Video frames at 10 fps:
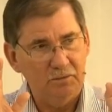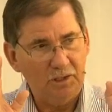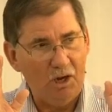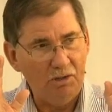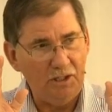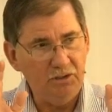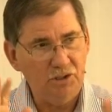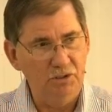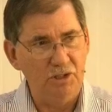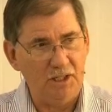talking
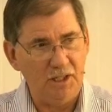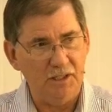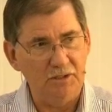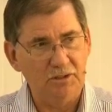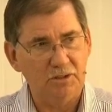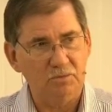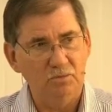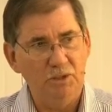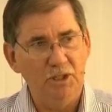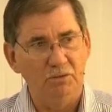to the kids,
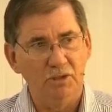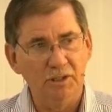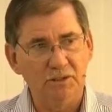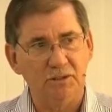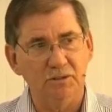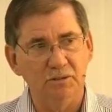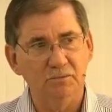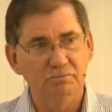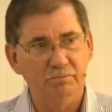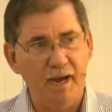we don't listen
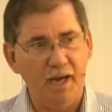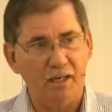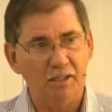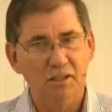back